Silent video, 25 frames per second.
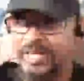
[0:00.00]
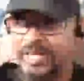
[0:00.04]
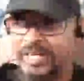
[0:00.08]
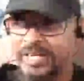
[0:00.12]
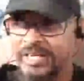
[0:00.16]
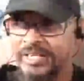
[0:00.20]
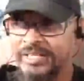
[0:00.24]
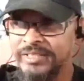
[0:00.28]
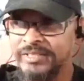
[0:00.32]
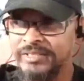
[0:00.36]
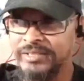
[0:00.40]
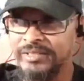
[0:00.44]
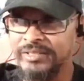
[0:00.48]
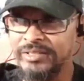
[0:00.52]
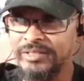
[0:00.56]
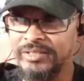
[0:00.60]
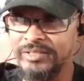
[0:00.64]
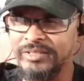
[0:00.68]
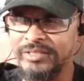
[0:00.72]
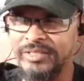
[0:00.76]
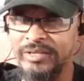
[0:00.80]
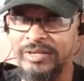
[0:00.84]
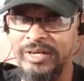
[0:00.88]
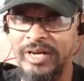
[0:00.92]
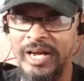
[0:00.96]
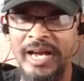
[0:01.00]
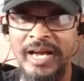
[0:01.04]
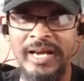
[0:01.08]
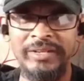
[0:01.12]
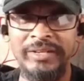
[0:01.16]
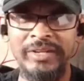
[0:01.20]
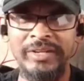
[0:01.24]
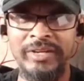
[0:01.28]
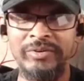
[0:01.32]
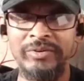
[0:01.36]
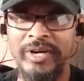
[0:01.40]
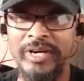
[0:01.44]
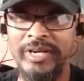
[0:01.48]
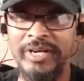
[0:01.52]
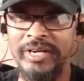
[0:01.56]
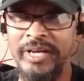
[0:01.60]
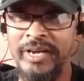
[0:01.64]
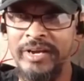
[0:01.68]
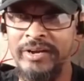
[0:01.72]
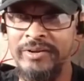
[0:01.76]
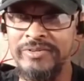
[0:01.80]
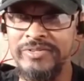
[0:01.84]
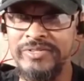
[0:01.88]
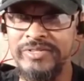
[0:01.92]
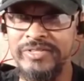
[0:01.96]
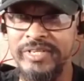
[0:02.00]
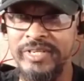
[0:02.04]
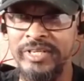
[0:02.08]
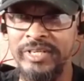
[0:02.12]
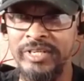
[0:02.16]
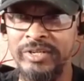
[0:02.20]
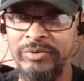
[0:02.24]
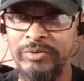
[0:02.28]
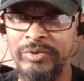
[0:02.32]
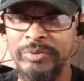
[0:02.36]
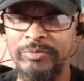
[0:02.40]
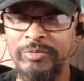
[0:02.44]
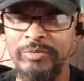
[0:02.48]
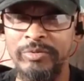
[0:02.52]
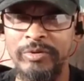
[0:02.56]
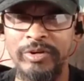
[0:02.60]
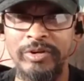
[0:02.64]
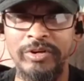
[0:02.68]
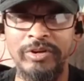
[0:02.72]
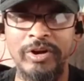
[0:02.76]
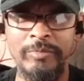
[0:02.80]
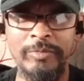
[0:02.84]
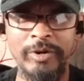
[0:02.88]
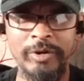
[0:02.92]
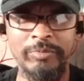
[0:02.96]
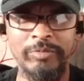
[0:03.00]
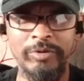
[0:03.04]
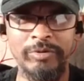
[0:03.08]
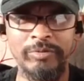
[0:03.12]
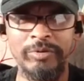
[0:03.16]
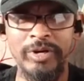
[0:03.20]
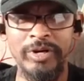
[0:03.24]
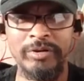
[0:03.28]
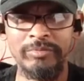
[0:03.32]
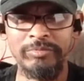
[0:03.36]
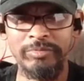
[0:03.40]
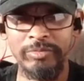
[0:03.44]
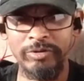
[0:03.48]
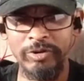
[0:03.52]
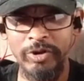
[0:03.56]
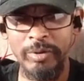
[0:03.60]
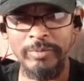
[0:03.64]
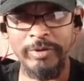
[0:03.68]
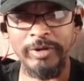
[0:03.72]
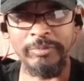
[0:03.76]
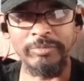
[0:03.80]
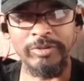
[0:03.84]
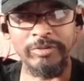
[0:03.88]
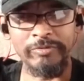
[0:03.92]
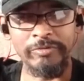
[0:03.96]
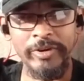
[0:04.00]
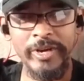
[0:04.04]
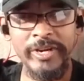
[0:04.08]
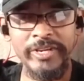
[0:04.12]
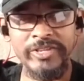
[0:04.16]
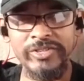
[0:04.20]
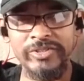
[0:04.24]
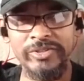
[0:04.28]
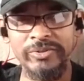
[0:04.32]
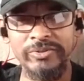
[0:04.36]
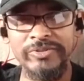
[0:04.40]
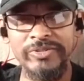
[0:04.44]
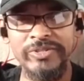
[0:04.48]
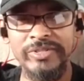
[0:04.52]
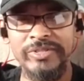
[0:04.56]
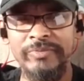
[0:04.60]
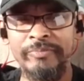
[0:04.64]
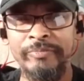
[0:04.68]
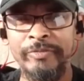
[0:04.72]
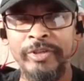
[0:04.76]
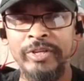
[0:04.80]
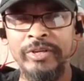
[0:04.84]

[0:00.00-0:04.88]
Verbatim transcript: And the hard thing right now is dealing with comic, uh, comic professionals.